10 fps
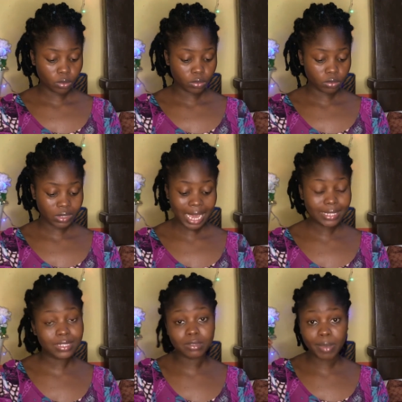
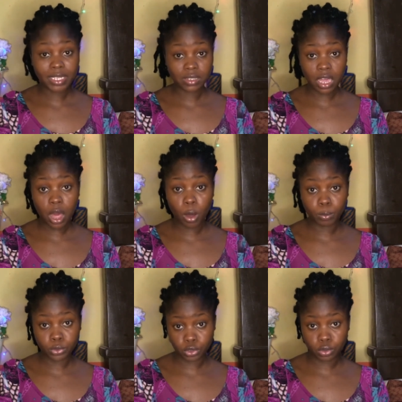tighten my scalp
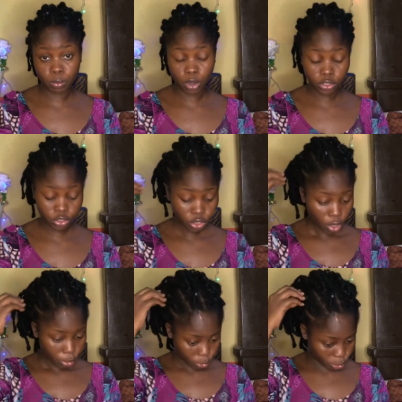too much.
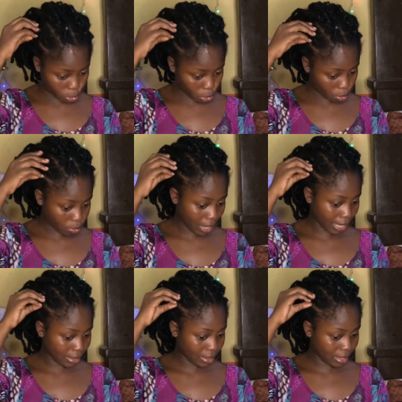So I
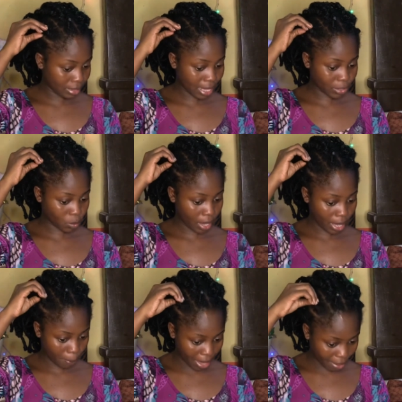think that's why I'm
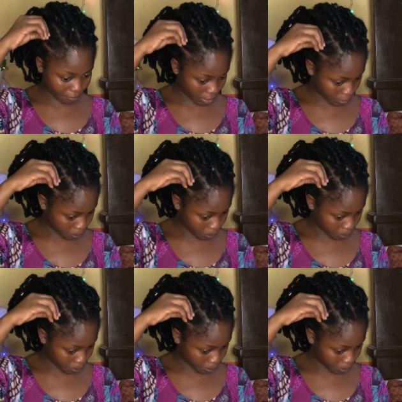having